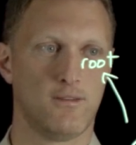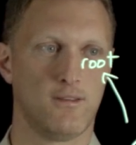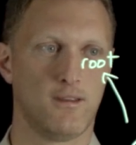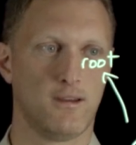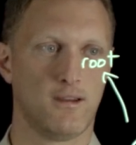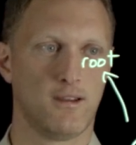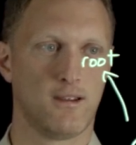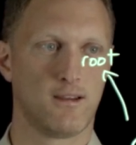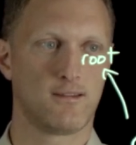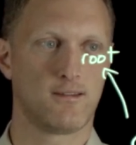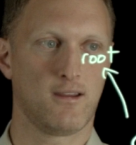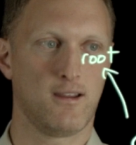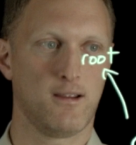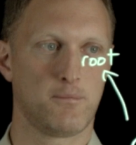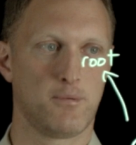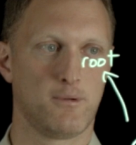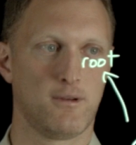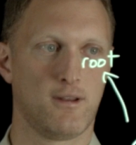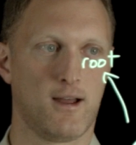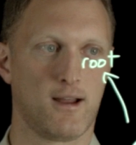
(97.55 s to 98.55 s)
the
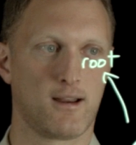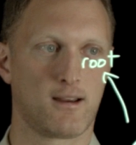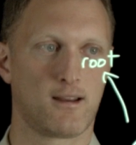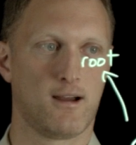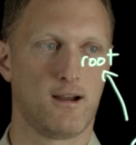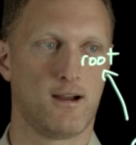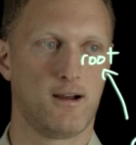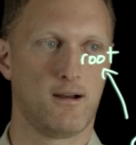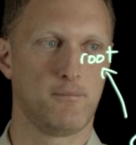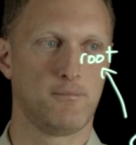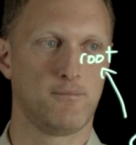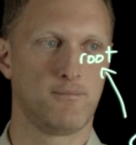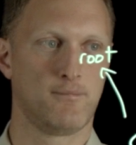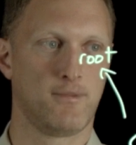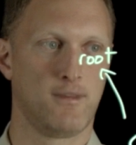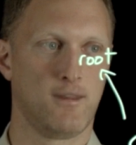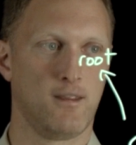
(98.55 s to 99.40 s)
example.com,